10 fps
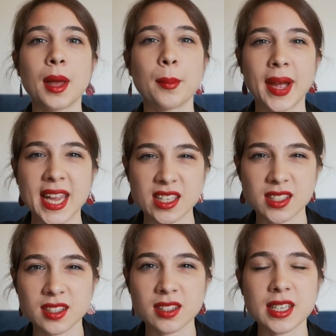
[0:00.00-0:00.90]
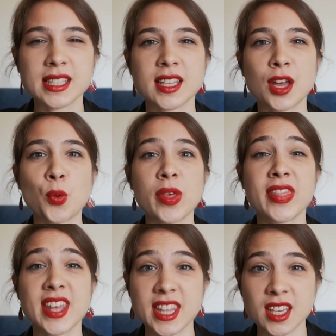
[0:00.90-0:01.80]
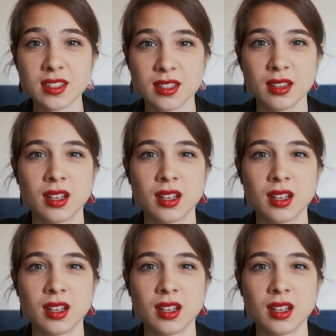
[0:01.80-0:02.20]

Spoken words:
My answer is that we need it